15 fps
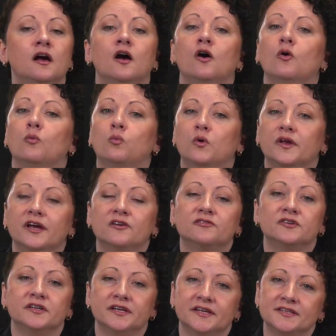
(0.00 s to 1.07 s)
whatever
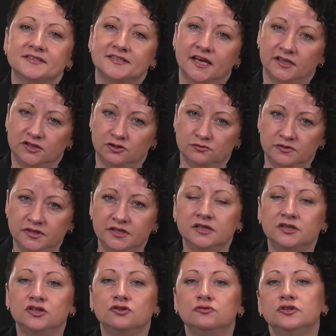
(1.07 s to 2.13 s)
it is that you
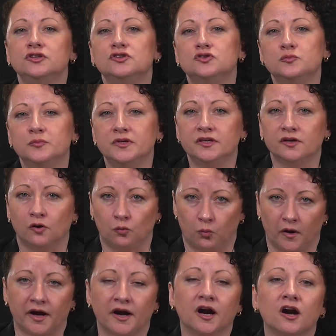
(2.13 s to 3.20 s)
need to be
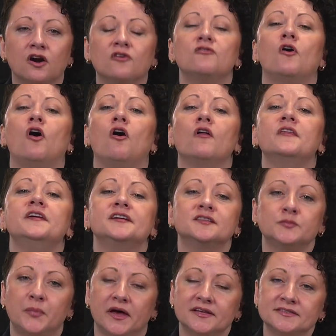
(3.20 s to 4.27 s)
aware of all the
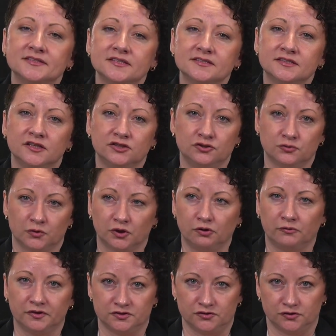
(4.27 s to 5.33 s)
expenses that you're
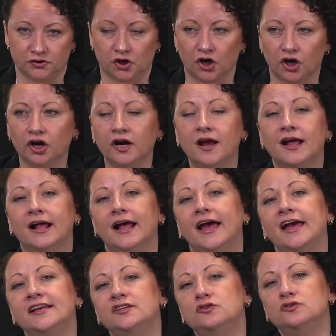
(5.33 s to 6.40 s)
going to incur,
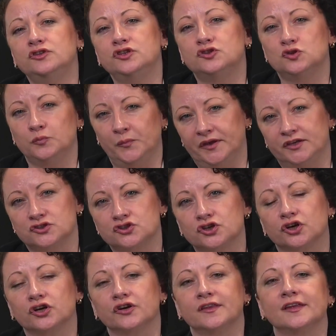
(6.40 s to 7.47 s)
and you need to make
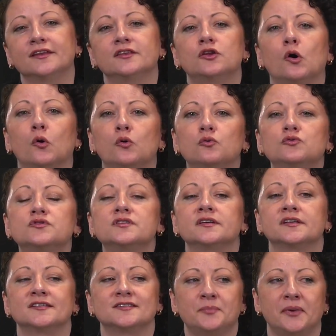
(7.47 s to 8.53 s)
sure that those
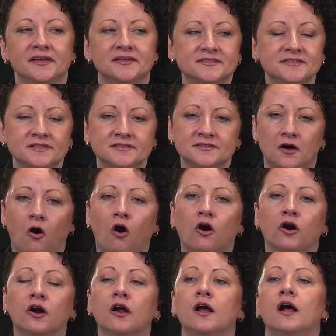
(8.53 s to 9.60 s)
expenses
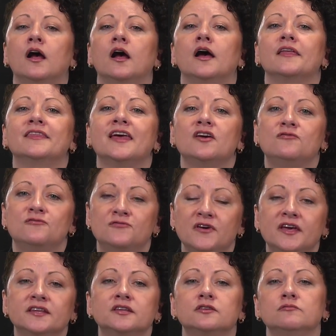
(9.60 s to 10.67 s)
are they
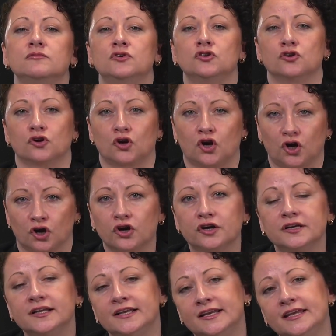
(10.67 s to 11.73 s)
fit your
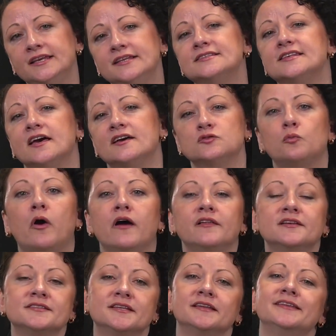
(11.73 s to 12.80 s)
current needs, as well
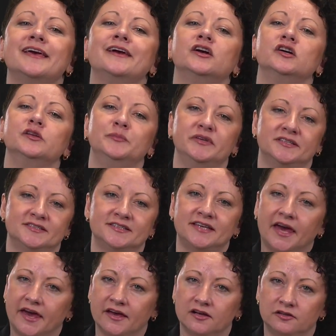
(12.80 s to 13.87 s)
as that they could be
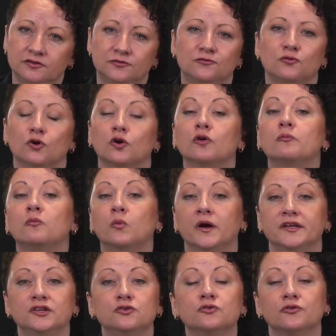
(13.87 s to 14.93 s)
scaled for
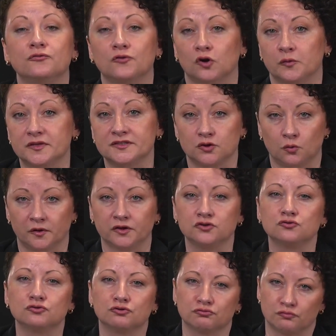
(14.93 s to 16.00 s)
when your firm is going to
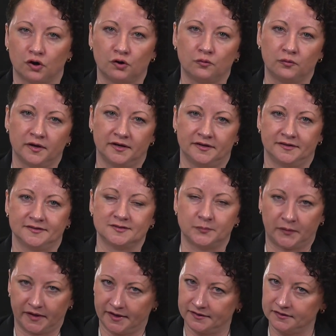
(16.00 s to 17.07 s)
grow and
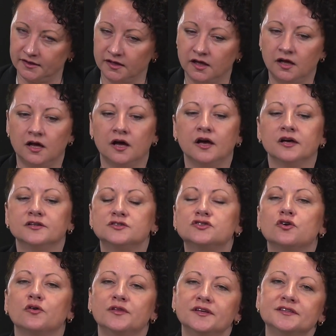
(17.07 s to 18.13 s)
expand.
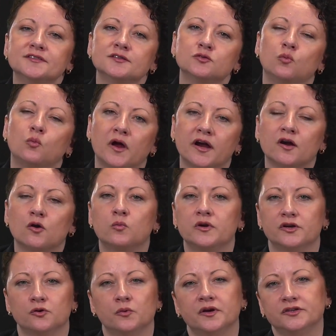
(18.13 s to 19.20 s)
So this is where we're
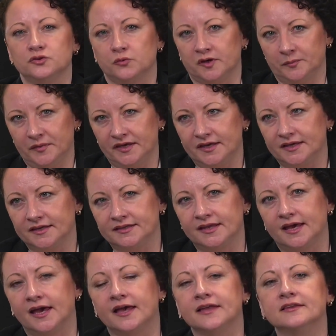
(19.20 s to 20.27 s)
going to come in
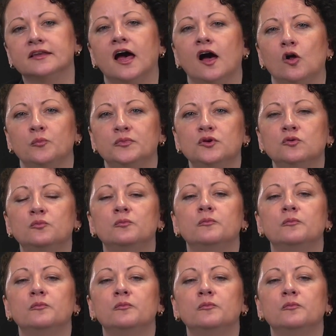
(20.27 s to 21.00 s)
and help you